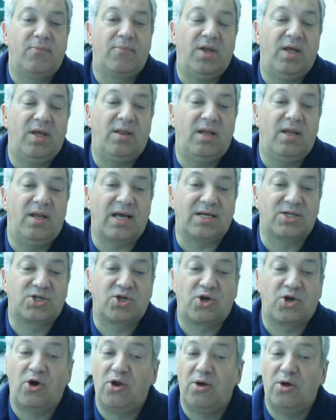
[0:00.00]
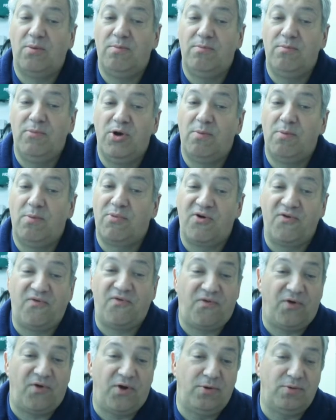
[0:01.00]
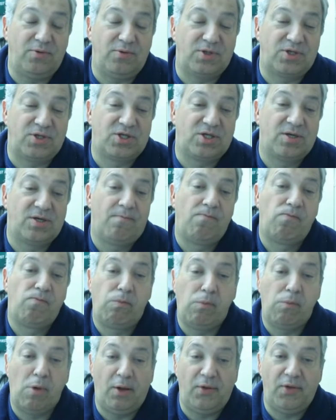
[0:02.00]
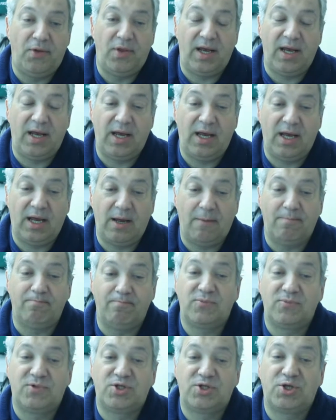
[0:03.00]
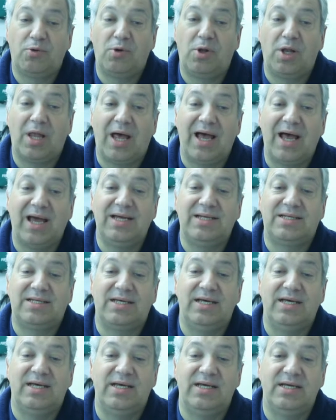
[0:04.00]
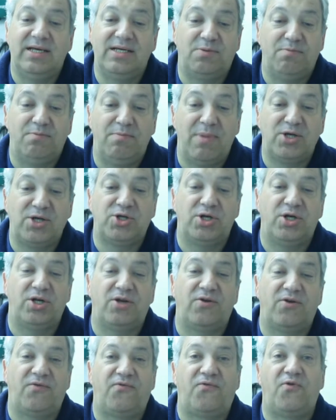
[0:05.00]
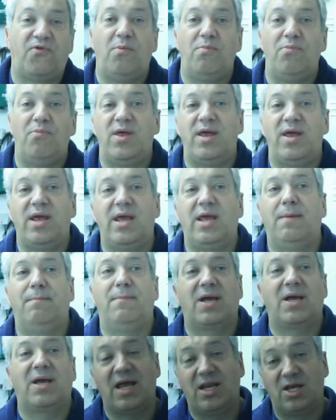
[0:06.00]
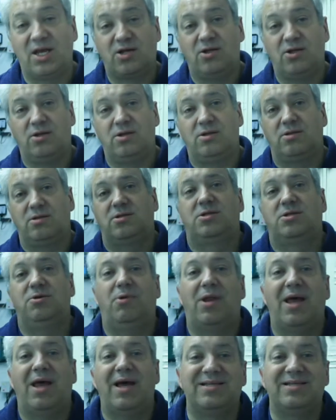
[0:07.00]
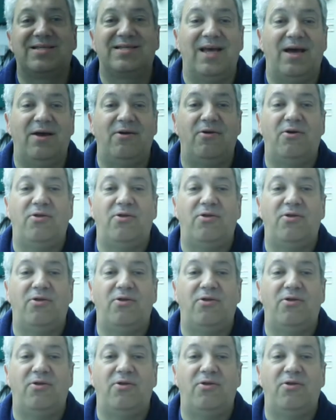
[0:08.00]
in the next column, number of flutes. The tool height is measured from the mechanical tool height setter